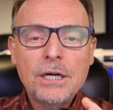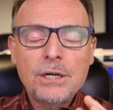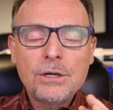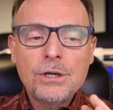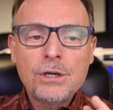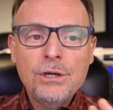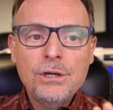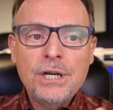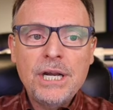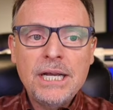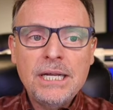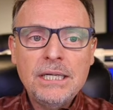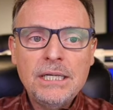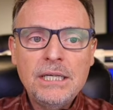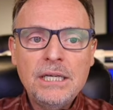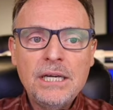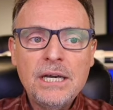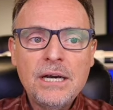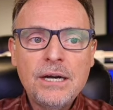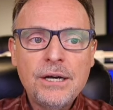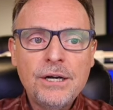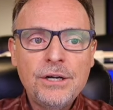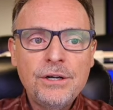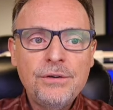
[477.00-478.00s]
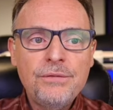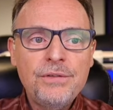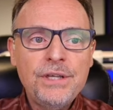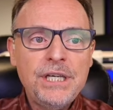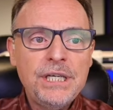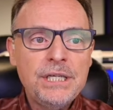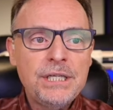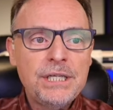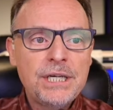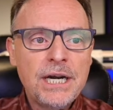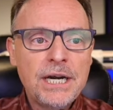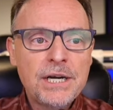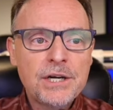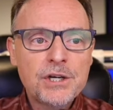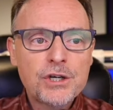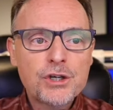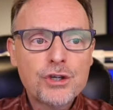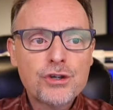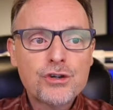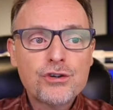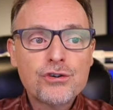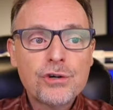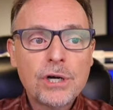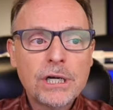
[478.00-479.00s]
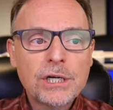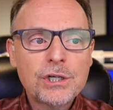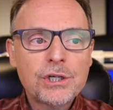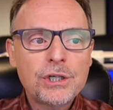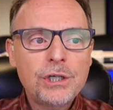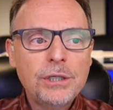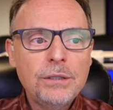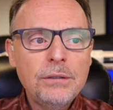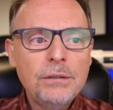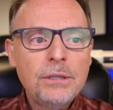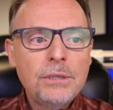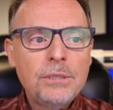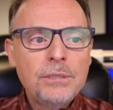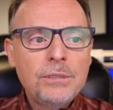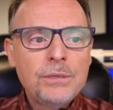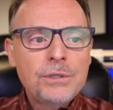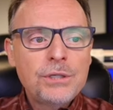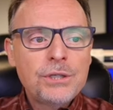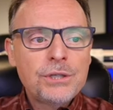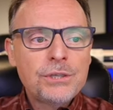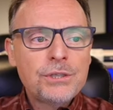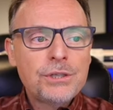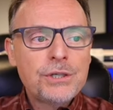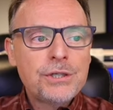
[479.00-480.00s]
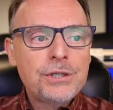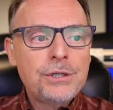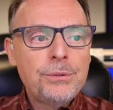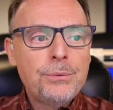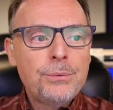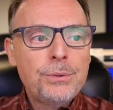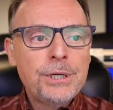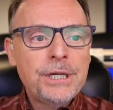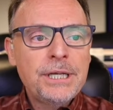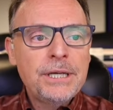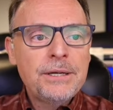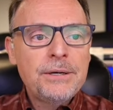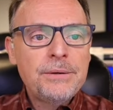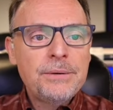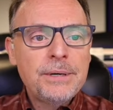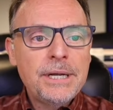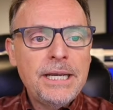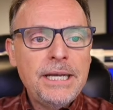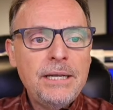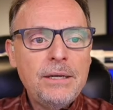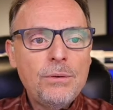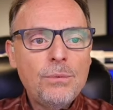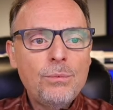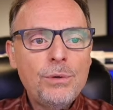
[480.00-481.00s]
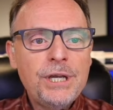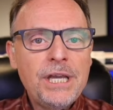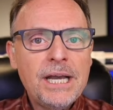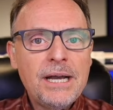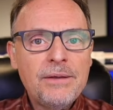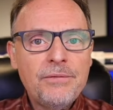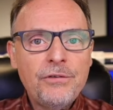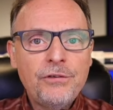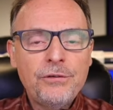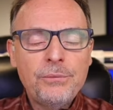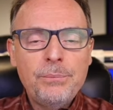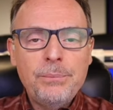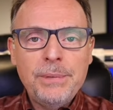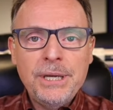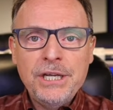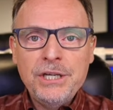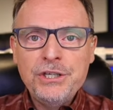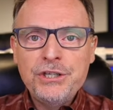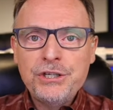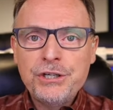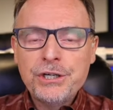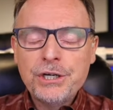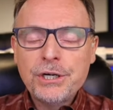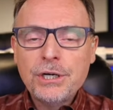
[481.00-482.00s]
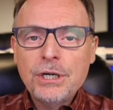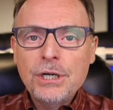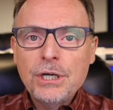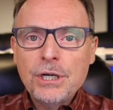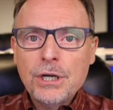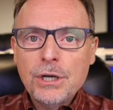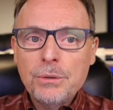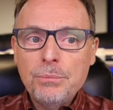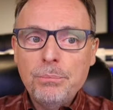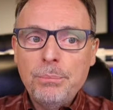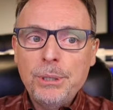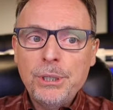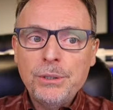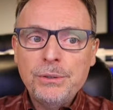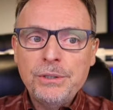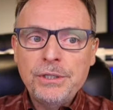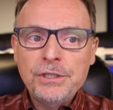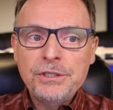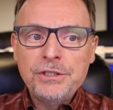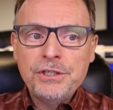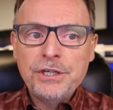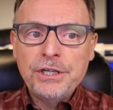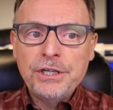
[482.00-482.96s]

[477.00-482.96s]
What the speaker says: good idea of the entire structure. Just to reiterate, we have some major components